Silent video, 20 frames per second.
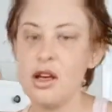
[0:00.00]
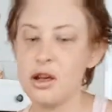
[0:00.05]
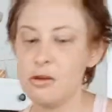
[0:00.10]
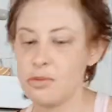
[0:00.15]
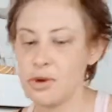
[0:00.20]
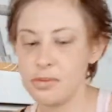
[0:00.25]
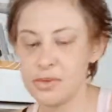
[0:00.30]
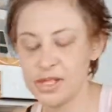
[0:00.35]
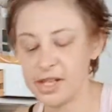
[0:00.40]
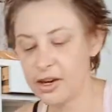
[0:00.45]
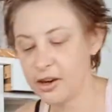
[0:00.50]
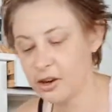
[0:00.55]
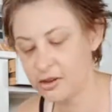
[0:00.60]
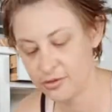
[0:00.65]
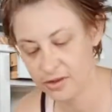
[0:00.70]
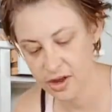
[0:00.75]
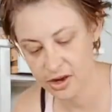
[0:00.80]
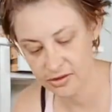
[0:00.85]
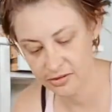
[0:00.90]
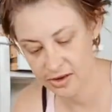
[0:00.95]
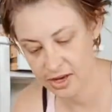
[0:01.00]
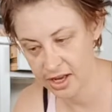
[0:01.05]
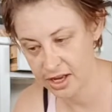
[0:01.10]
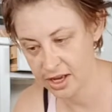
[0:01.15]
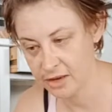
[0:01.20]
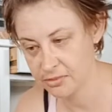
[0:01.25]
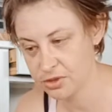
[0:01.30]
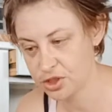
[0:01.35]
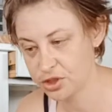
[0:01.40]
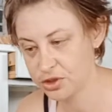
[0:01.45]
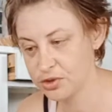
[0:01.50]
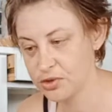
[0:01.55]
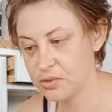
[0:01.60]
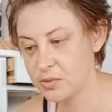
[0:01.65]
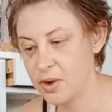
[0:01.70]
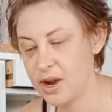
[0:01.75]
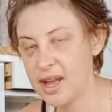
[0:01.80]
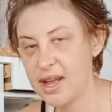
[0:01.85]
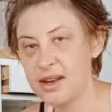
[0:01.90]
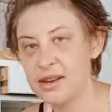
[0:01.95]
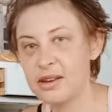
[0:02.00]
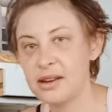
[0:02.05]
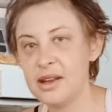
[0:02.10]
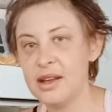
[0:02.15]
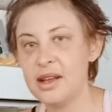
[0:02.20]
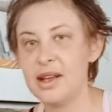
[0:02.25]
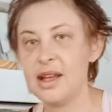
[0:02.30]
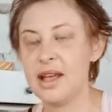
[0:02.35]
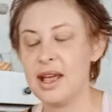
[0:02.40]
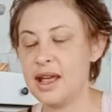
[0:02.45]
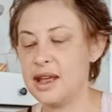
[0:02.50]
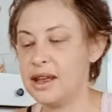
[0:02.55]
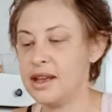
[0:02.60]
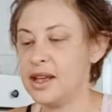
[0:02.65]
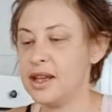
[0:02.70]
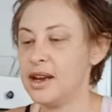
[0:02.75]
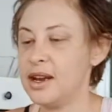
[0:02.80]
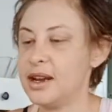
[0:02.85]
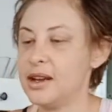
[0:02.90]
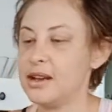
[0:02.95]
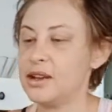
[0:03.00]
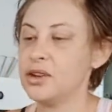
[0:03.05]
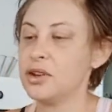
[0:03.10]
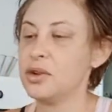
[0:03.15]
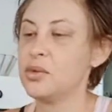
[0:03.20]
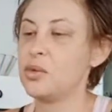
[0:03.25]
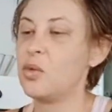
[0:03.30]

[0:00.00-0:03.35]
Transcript: but I'm terrified of getting them too wet and getting, you know,